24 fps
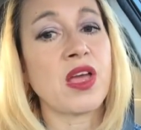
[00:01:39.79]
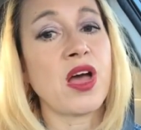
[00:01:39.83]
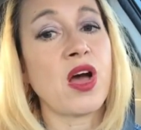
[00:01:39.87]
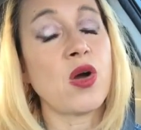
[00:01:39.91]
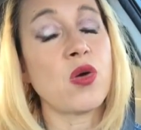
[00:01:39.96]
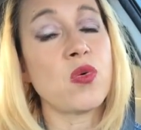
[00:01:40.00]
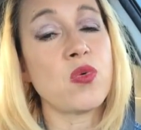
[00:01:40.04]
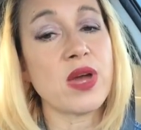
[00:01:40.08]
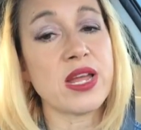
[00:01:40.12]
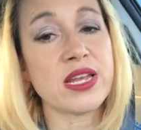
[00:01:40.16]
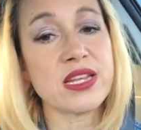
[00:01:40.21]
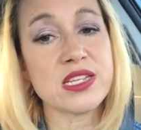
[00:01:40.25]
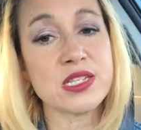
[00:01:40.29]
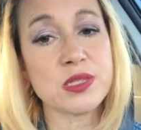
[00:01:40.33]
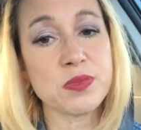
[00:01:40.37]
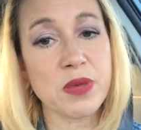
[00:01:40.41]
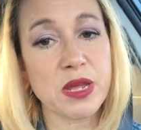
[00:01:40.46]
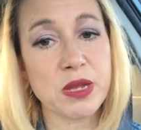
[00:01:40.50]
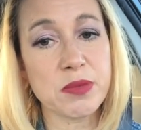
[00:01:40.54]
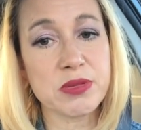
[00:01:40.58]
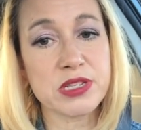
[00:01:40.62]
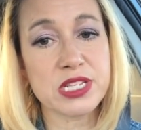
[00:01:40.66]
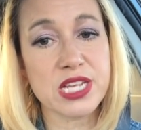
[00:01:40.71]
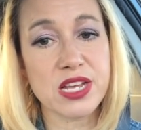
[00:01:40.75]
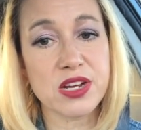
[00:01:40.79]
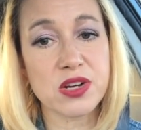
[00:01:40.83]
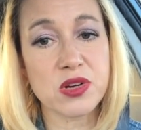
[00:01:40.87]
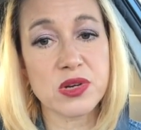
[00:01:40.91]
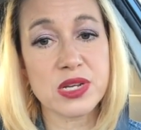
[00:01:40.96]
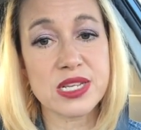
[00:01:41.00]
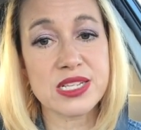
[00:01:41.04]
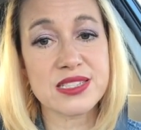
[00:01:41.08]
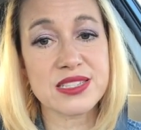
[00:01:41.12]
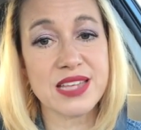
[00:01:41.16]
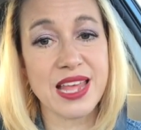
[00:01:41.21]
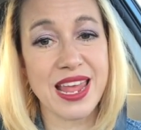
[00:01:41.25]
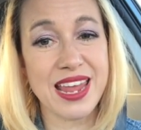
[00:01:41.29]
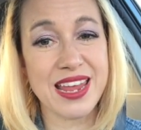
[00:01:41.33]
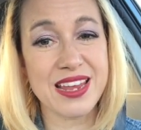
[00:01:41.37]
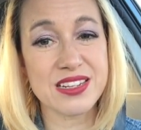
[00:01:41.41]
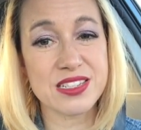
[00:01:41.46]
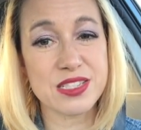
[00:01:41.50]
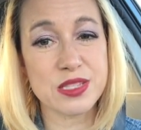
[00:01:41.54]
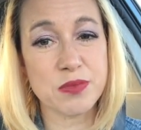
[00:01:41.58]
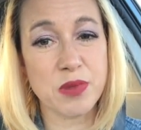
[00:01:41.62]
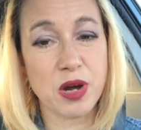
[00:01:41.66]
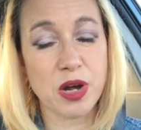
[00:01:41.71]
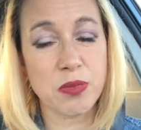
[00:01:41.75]
A Wendy's baked potato is
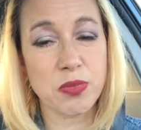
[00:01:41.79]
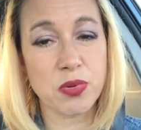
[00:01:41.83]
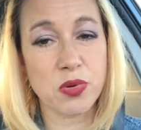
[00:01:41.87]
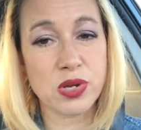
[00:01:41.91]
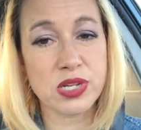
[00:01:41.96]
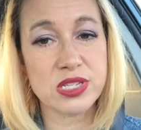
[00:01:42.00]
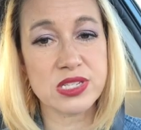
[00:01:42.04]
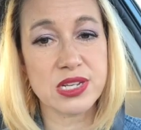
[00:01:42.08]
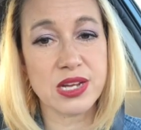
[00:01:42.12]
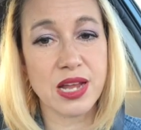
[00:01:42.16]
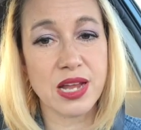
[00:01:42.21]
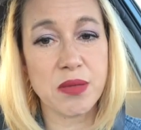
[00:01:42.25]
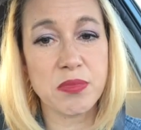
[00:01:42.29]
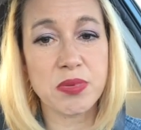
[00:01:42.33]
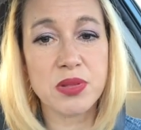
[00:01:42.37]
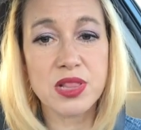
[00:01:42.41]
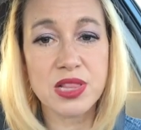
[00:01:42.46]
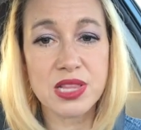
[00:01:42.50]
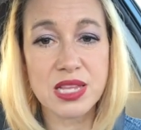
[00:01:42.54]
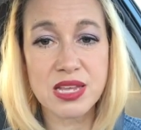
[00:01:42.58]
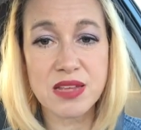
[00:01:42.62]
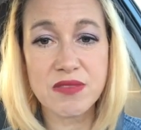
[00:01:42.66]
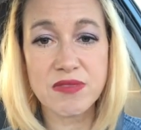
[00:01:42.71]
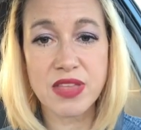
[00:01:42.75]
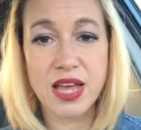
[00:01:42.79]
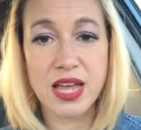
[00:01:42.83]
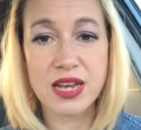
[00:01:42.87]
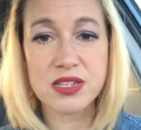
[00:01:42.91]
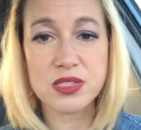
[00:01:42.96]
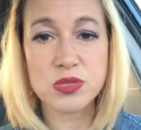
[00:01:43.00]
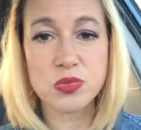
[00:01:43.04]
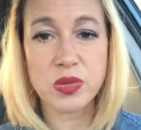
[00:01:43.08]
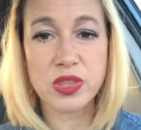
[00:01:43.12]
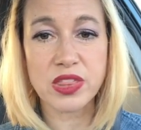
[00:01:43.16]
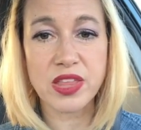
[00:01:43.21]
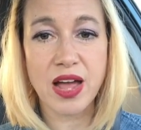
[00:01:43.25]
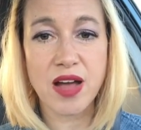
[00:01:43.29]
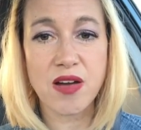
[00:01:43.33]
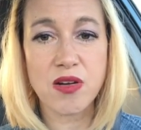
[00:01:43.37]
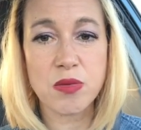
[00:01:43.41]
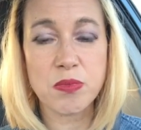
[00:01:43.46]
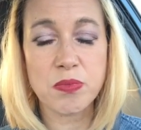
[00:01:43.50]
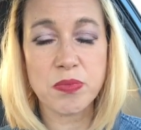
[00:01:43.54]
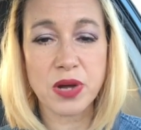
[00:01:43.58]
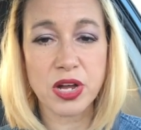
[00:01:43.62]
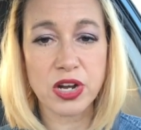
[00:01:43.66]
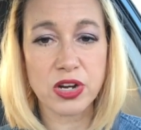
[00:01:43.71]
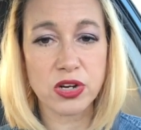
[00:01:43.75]
eight smart points, and I believe that is
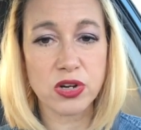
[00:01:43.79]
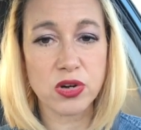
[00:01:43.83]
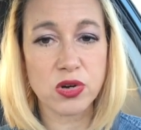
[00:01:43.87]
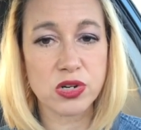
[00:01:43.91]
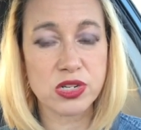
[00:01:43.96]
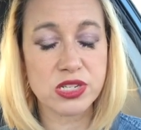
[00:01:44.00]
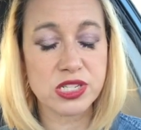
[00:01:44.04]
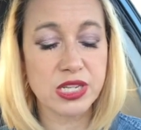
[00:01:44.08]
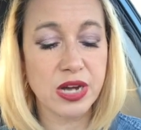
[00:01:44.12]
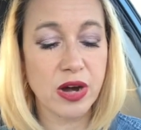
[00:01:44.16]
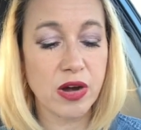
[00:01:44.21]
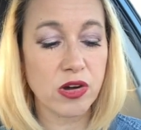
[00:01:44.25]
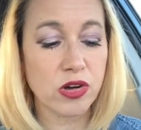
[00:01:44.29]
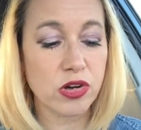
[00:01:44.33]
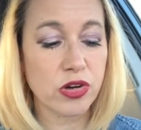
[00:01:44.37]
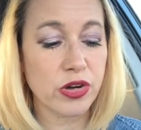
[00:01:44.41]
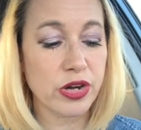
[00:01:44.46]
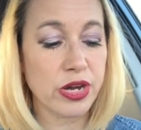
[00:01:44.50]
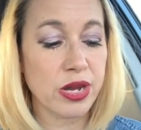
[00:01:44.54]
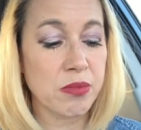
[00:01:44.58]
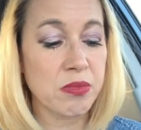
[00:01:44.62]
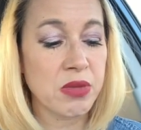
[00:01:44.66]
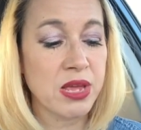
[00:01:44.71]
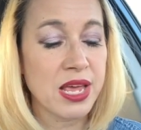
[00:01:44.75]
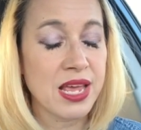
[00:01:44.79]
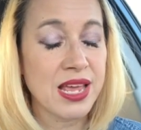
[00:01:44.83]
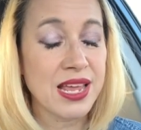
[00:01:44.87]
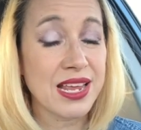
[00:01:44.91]
without butter or sour cream.